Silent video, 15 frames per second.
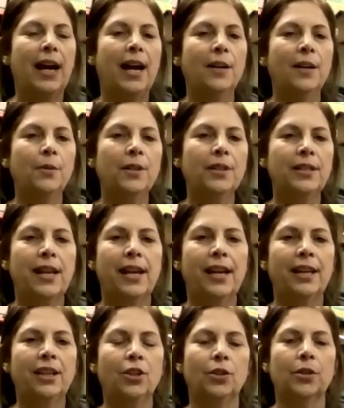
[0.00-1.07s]
I would
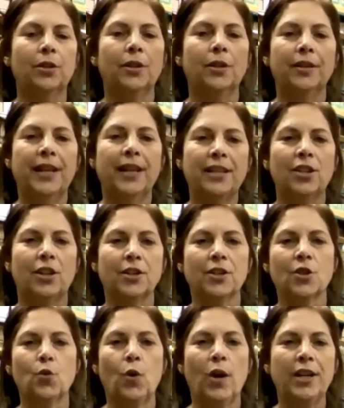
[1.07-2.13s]
take your, that's our
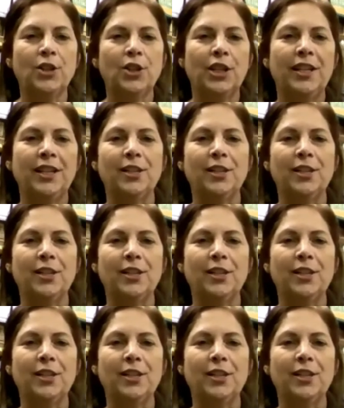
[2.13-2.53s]
Squngee